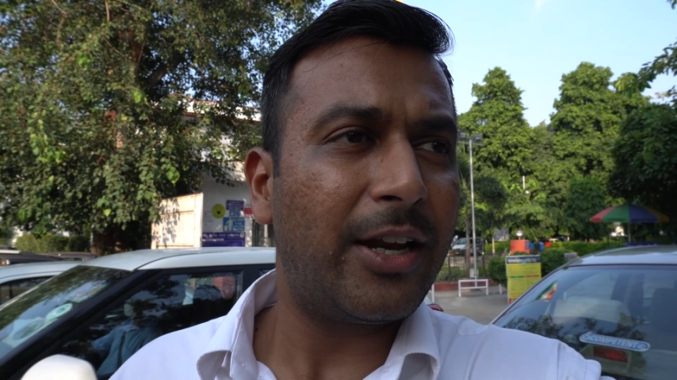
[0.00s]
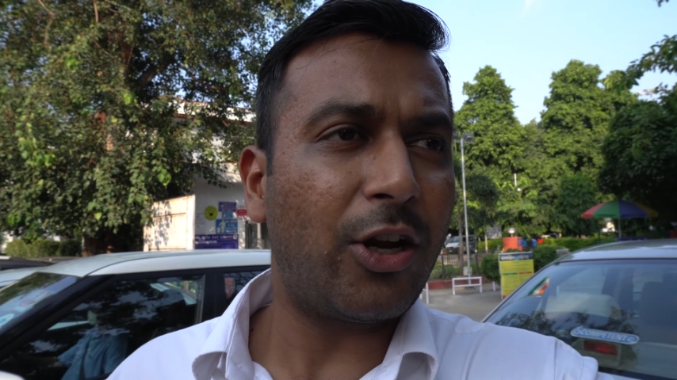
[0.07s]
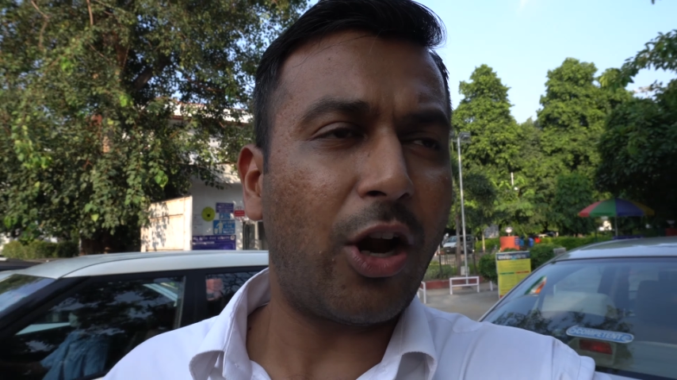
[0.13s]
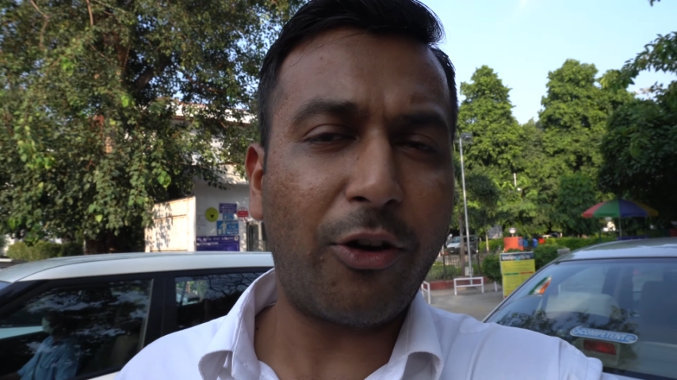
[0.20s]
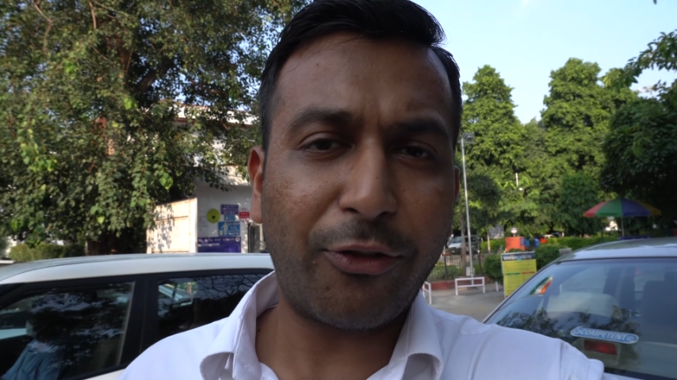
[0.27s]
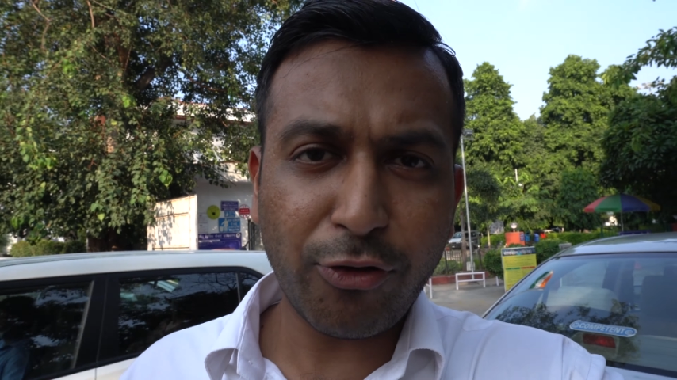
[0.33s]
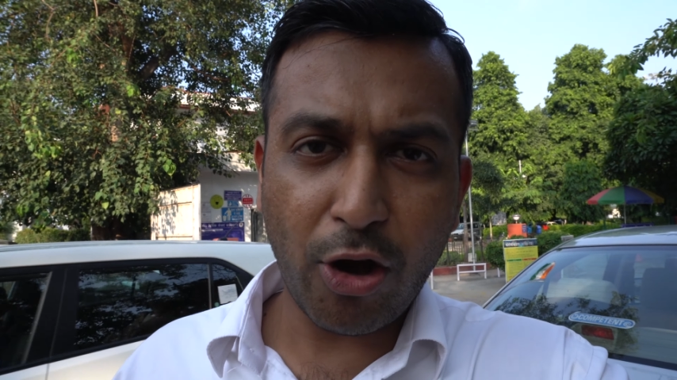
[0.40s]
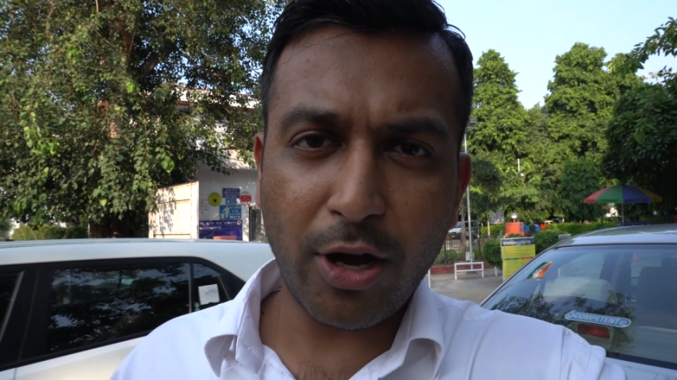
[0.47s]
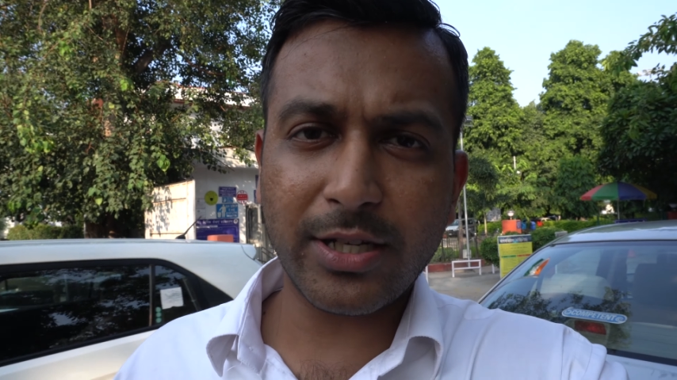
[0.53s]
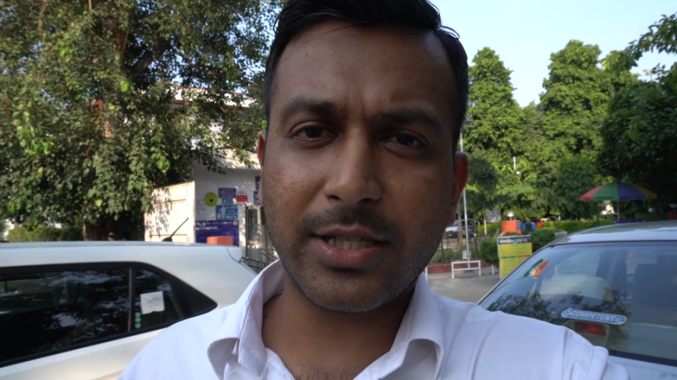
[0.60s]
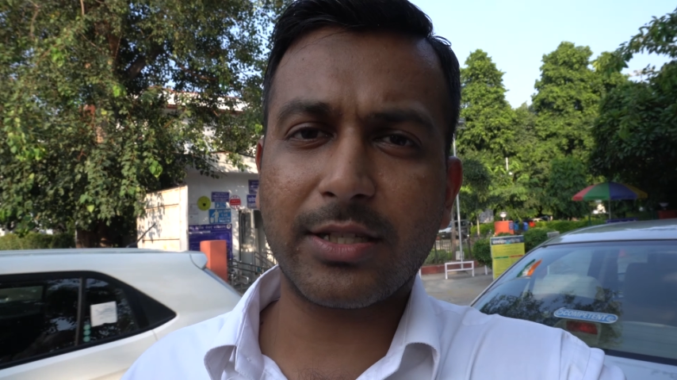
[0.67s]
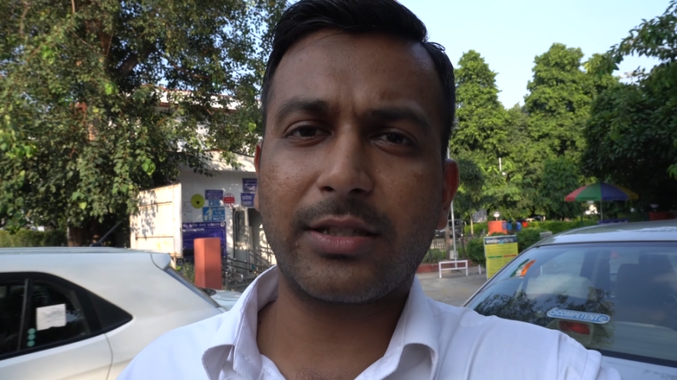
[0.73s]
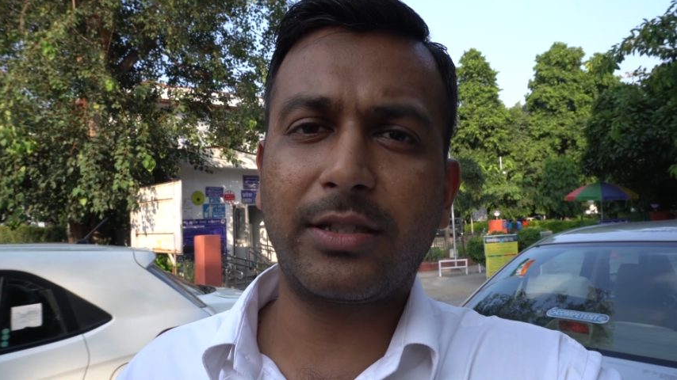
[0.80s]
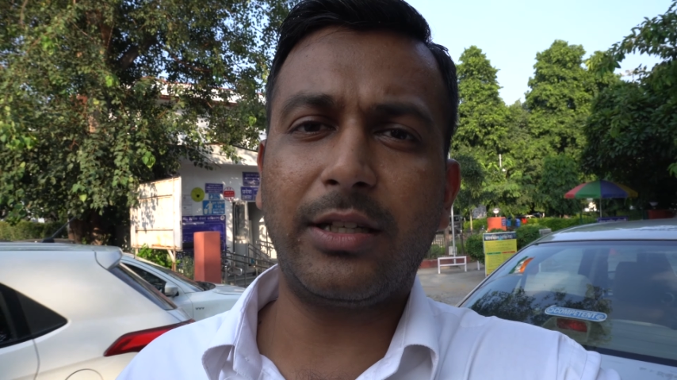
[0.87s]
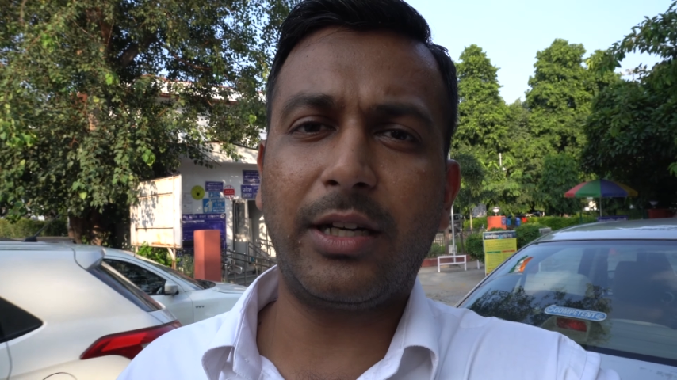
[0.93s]
Now of
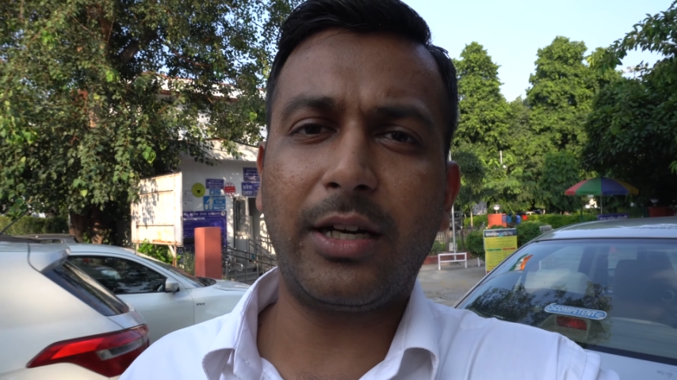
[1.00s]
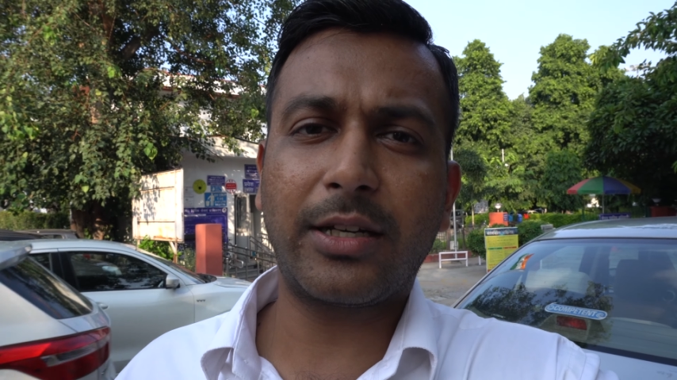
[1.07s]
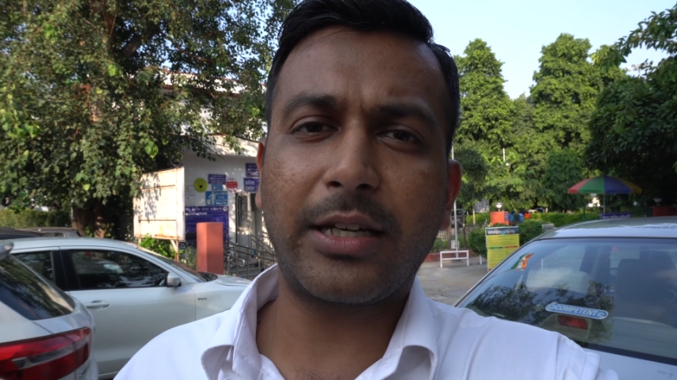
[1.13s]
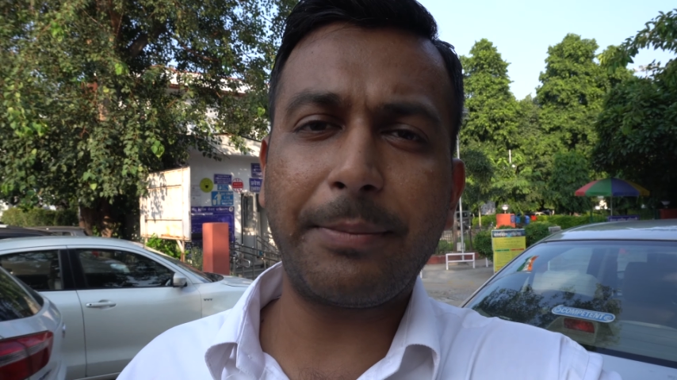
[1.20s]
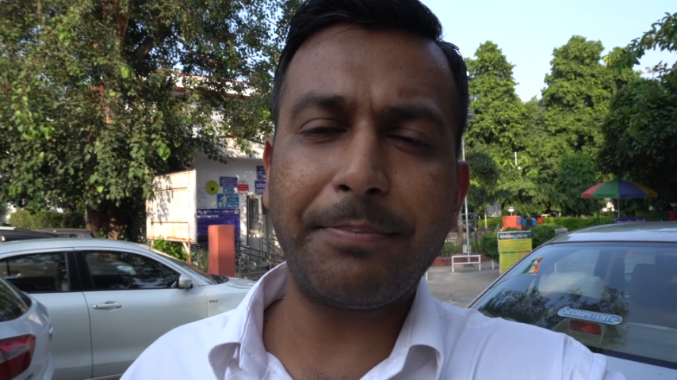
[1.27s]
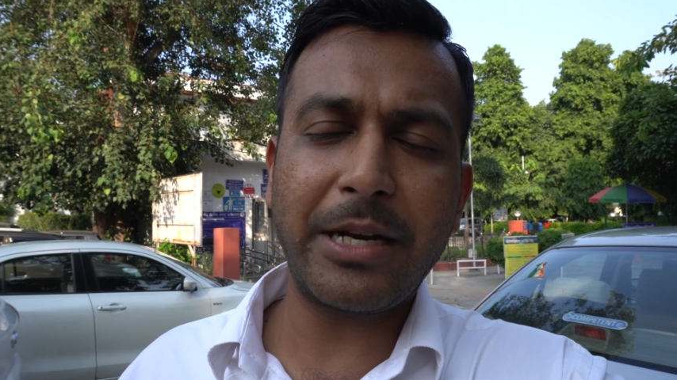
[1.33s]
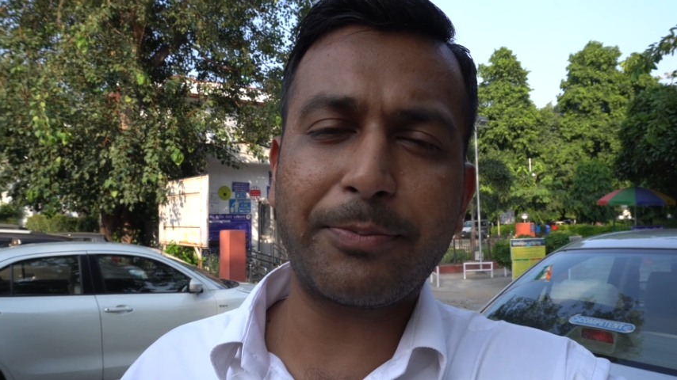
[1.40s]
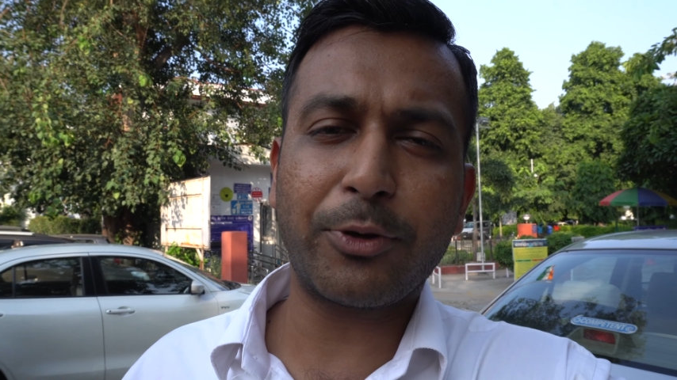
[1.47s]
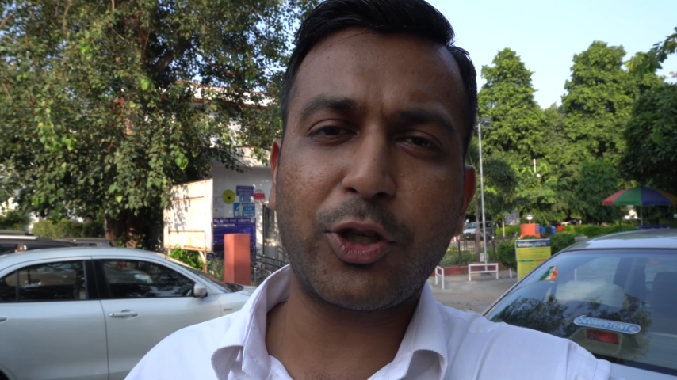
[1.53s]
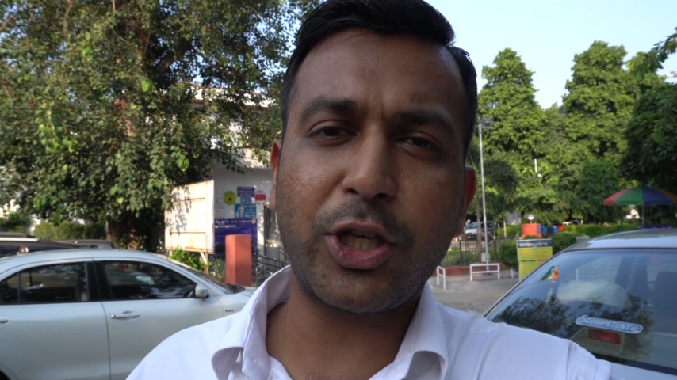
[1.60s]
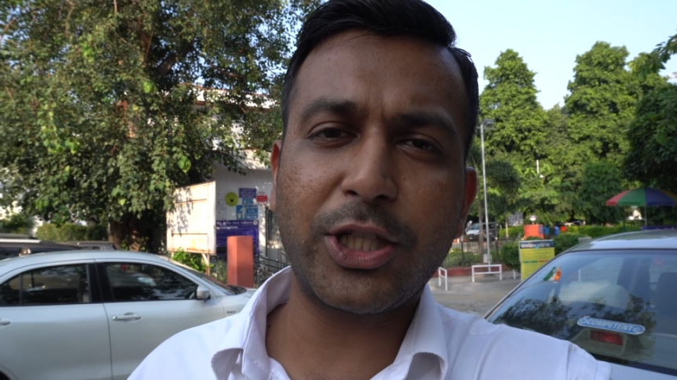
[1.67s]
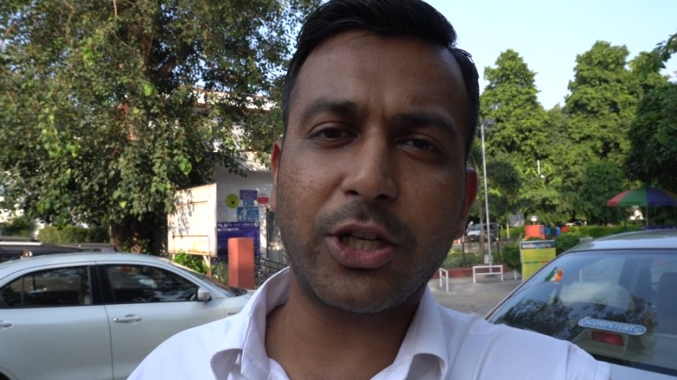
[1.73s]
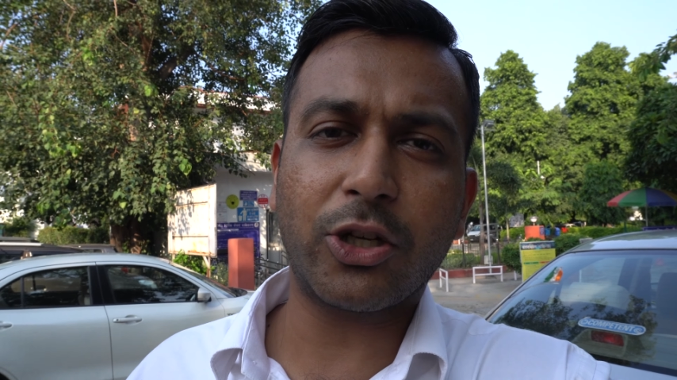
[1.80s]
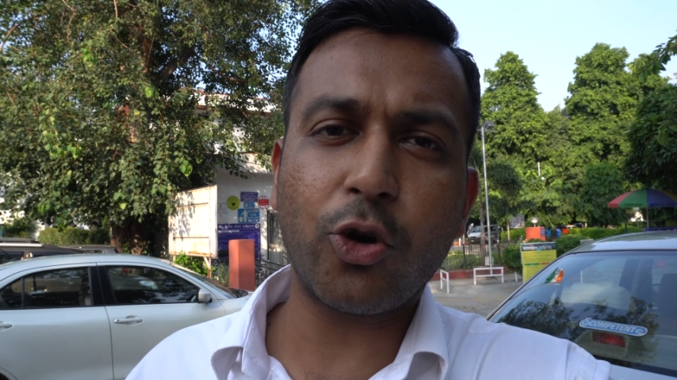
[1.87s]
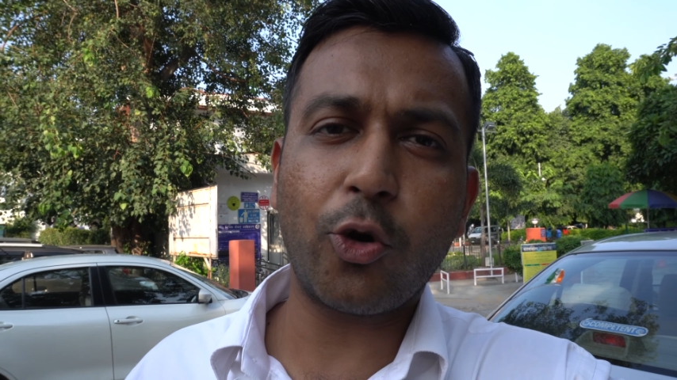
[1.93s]
course the Criminal
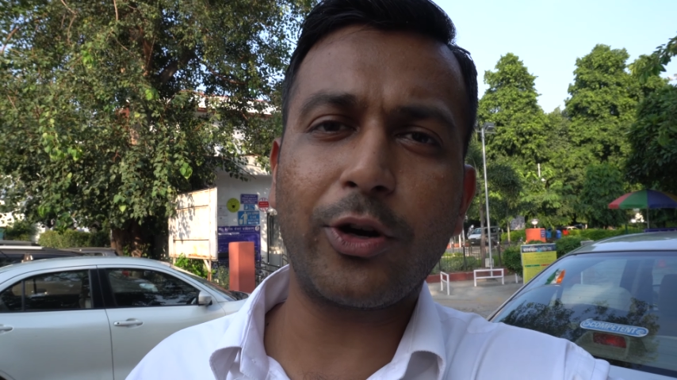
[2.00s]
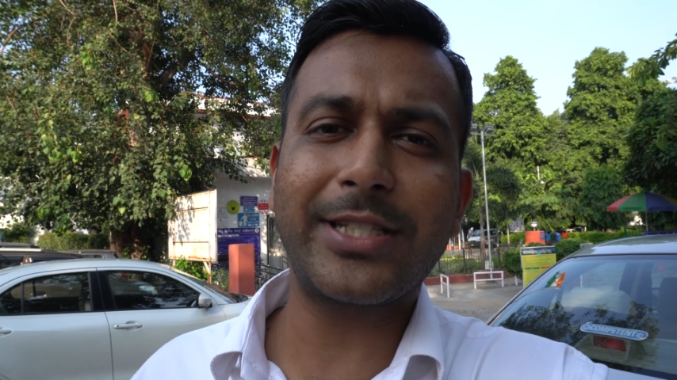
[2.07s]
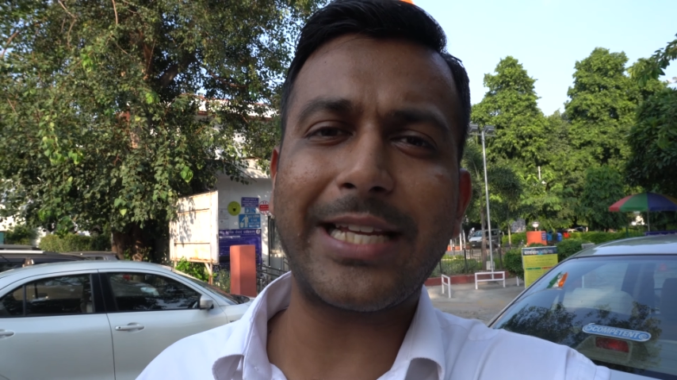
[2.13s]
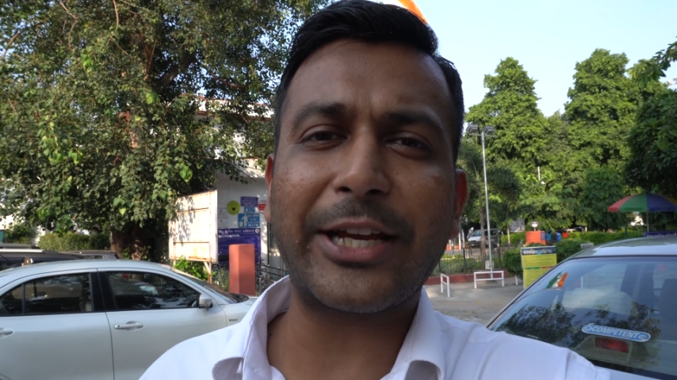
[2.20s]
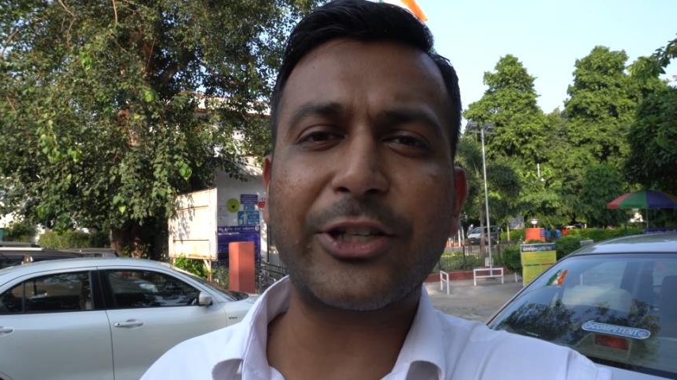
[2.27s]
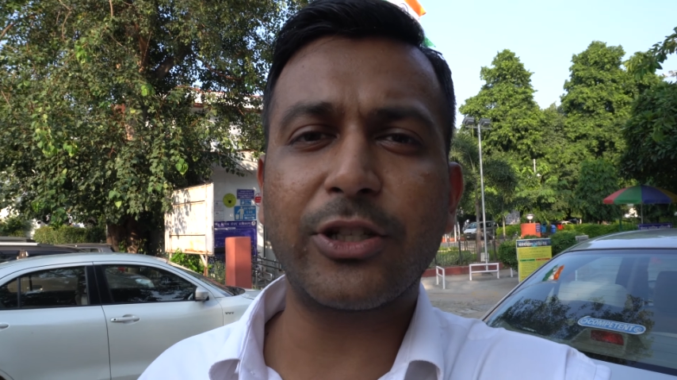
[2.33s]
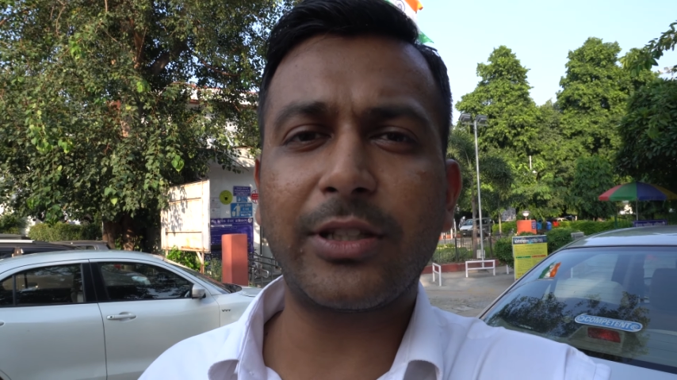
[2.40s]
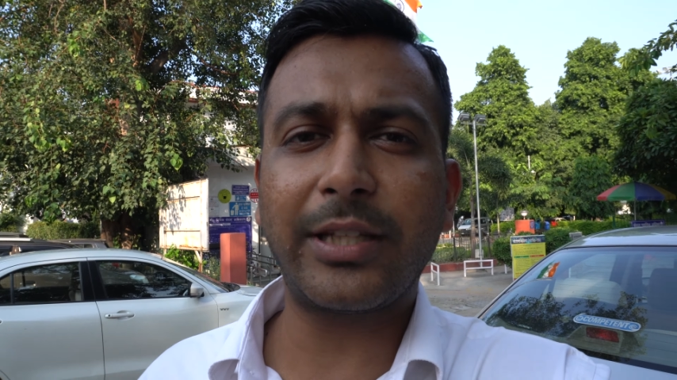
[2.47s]
Procedure Code section